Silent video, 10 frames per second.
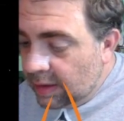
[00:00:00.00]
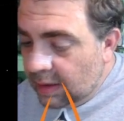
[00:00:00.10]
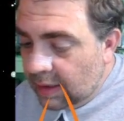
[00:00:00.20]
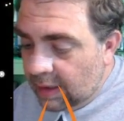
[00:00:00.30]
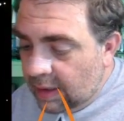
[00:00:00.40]

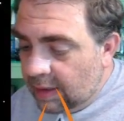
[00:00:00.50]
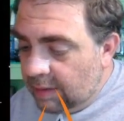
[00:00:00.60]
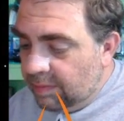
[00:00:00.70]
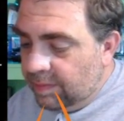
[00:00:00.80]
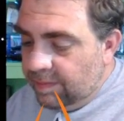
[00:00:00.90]

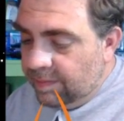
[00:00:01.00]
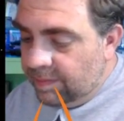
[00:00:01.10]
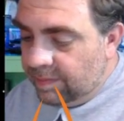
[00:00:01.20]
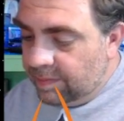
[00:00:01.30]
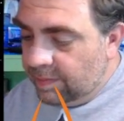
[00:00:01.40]
Go
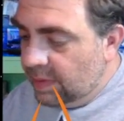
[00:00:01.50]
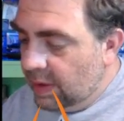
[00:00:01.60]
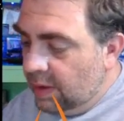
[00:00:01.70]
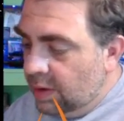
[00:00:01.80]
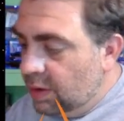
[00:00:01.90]

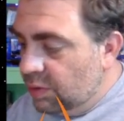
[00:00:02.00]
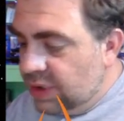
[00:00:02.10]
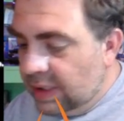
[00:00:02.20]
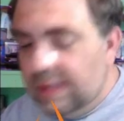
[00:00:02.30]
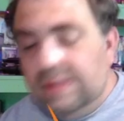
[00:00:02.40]

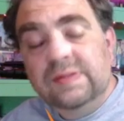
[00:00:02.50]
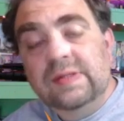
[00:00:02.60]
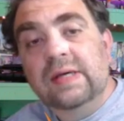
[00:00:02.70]
check his